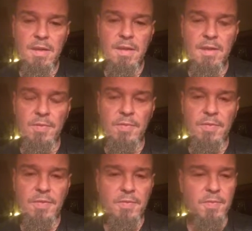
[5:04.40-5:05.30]
And
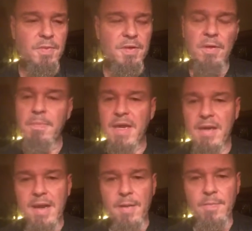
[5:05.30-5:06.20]
it don't
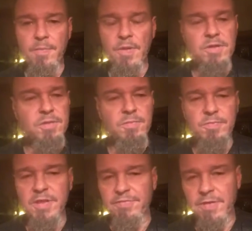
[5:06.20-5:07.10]
matter how which
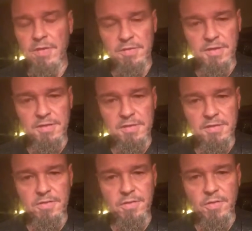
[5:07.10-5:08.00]

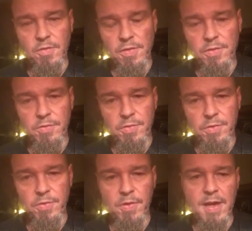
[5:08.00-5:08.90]
difficulties you're going
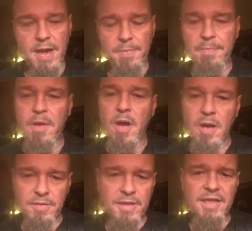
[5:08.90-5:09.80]
through or how
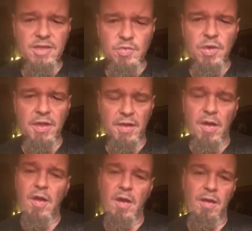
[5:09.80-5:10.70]
hard things really
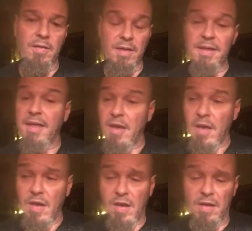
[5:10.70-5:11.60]
are, and they
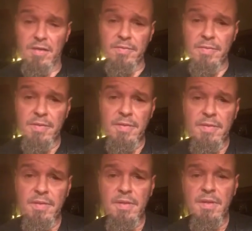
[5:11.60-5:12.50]
are hard.
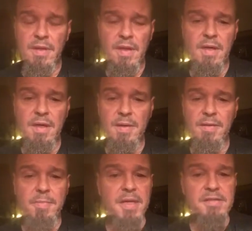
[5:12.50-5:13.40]

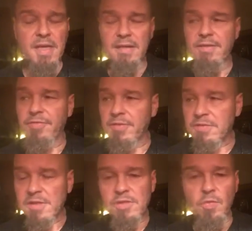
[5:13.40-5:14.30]
Everybody's got
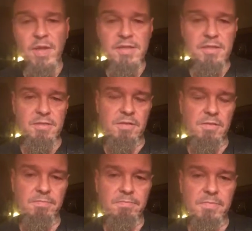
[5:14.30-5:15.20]
different
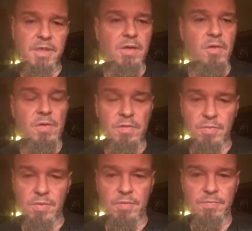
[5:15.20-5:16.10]
situations they're going
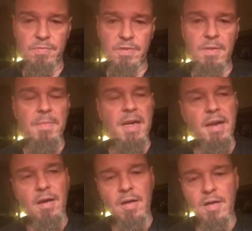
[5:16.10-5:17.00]
through. No matter
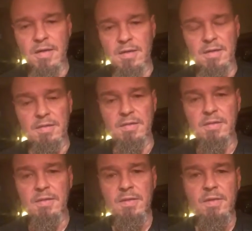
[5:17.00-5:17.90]
how hard it is,
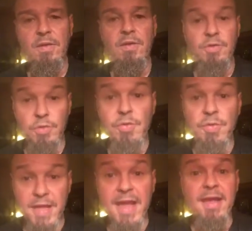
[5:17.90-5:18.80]
you
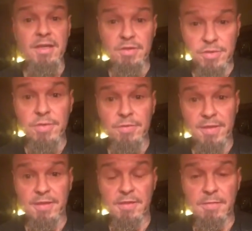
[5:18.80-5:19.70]
can do
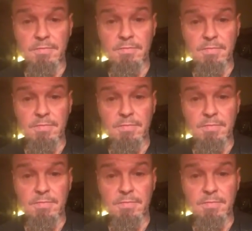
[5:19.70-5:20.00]
this.